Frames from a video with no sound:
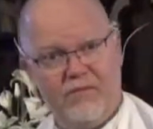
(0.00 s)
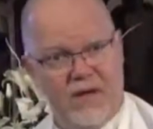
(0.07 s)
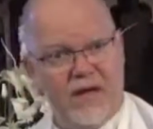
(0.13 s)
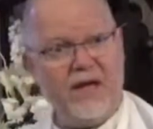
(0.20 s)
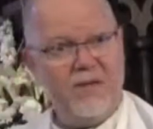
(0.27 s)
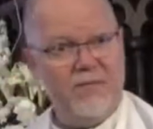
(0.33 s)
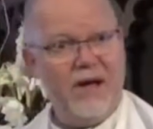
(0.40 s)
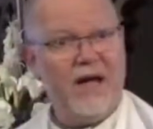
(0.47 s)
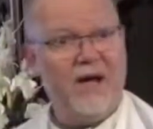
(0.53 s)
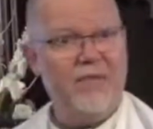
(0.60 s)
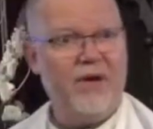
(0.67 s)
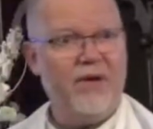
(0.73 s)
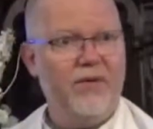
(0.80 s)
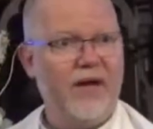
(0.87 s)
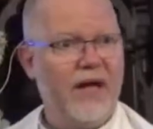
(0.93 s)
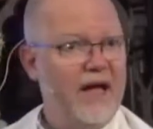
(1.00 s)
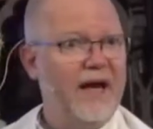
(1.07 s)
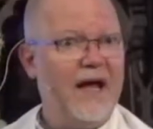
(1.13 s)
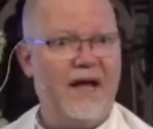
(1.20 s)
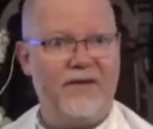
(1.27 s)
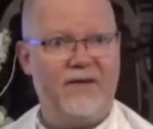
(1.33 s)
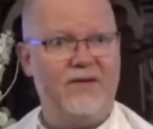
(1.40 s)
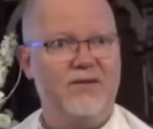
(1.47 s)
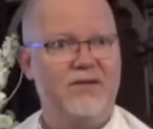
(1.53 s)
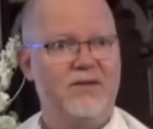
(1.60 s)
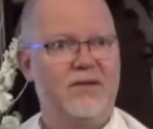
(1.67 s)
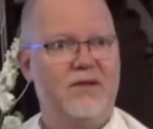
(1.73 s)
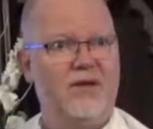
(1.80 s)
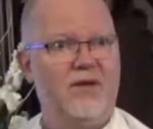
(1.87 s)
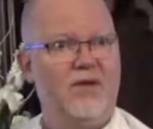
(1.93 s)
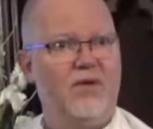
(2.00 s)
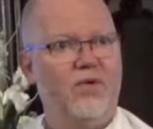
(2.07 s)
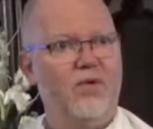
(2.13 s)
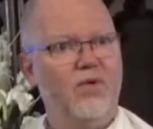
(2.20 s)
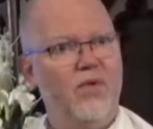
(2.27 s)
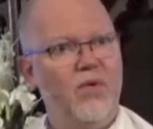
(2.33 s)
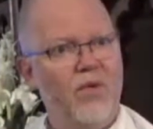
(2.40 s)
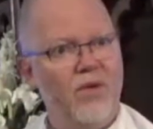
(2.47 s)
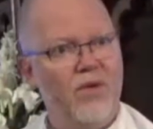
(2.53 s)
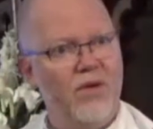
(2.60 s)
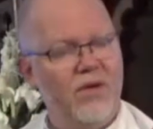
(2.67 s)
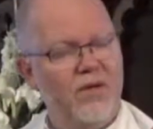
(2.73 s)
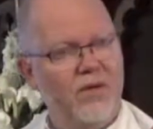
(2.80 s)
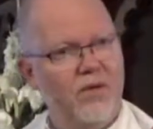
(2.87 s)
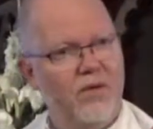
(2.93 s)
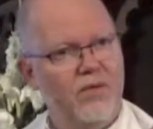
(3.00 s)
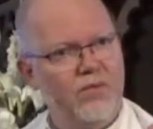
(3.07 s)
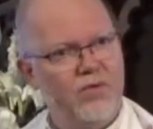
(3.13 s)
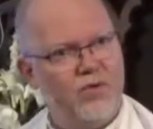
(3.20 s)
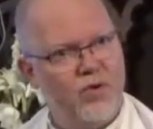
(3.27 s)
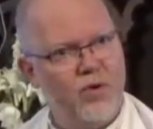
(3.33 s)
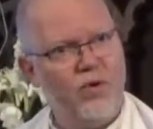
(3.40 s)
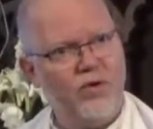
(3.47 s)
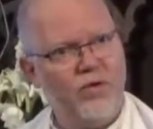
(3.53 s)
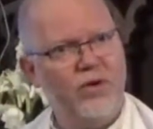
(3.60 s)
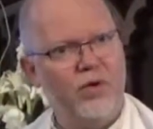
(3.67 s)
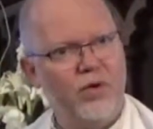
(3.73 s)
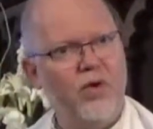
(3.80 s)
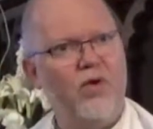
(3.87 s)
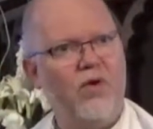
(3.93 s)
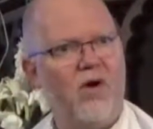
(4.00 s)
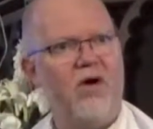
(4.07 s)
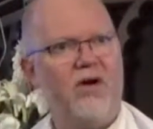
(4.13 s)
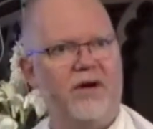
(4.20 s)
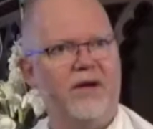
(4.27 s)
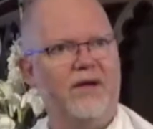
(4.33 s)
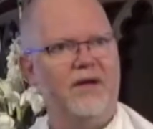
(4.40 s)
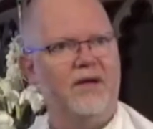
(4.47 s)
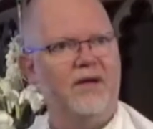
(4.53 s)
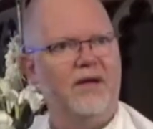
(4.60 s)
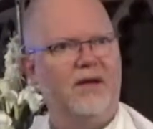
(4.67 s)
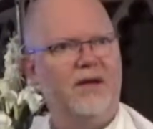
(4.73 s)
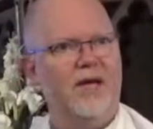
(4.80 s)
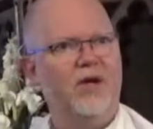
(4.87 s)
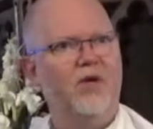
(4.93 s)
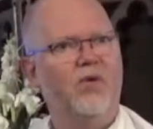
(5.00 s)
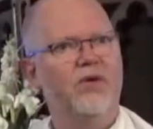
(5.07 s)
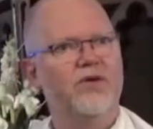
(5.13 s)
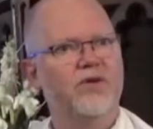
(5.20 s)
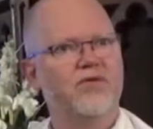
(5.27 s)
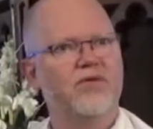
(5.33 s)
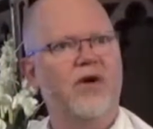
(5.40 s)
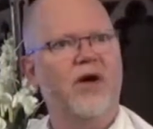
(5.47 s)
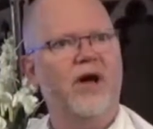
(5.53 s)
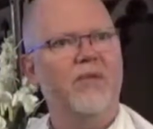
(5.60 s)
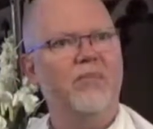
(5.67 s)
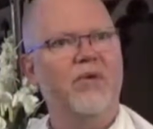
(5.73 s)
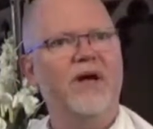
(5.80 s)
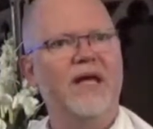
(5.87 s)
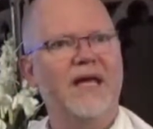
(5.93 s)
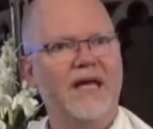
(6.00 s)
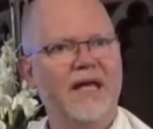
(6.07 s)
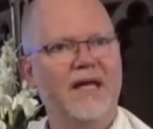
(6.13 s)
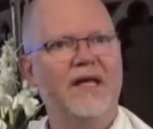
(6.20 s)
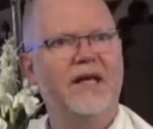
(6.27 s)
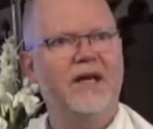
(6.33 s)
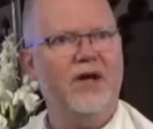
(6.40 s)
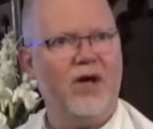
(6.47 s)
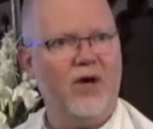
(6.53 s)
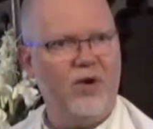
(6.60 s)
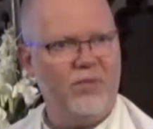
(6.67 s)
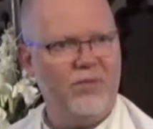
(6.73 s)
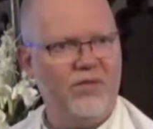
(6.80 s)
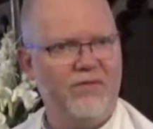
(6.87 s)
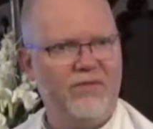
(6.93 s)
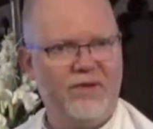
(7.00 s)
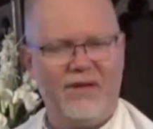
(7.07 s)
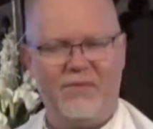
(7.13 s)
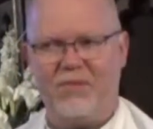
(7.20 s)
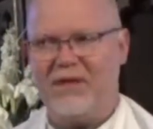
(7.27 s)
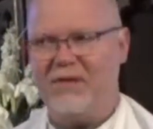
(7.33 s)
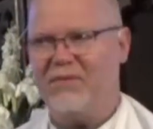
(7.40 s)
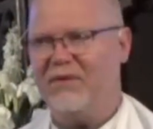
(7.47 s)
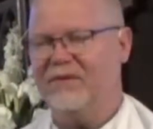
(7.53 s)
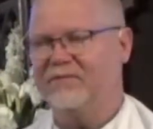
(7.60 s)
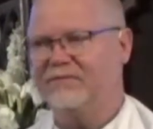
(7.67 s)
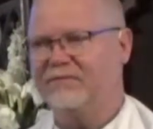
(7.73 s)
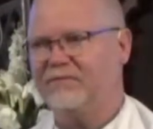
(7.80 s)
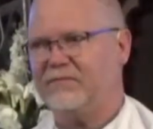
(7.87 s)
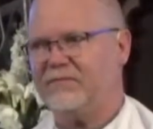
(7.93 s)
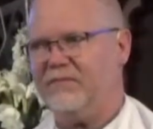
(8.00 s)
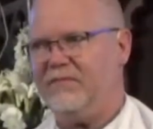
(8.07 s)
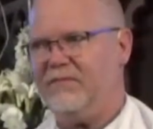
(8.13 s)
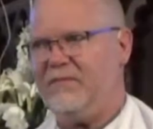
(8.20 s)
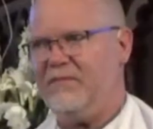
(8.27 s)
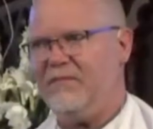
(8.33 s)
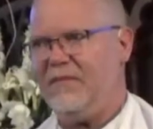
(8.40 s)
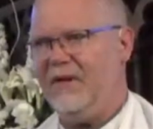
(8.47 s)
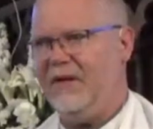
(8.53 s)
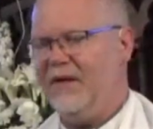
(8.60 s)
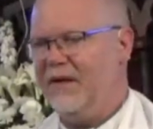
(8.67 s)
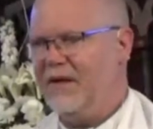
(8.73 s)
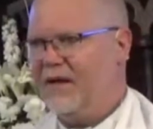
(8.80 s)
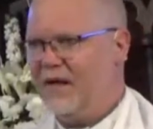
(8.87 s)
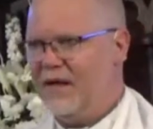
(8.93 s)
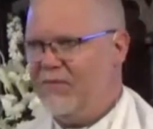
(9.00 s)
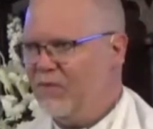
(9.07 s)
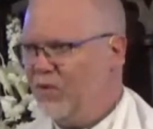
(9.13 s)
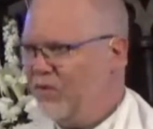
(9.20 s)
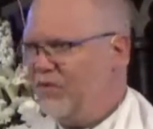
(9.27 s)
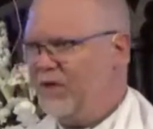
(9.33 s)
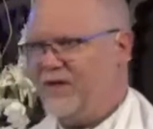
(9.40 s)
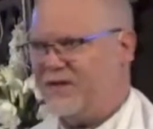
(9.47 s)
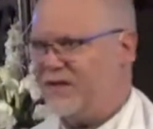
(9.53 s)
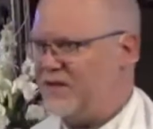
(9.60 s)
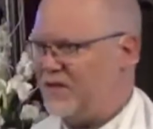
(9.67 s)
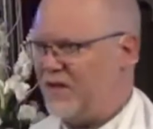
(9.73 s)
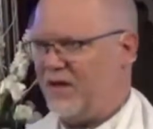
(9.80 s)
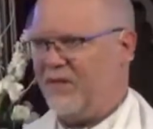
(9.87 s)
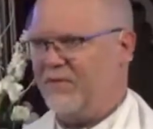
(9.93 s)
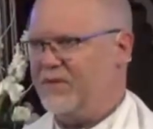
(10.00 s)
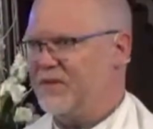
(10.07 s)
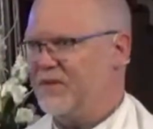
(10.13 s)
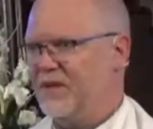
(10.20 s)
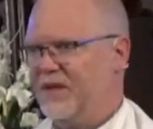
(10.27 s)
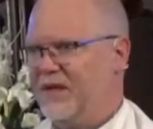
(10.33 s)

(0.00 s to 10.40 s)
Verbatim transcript: Eddie Mabo and others who, who took the law on in order to try and bring healing and hope for their people. In more recent times,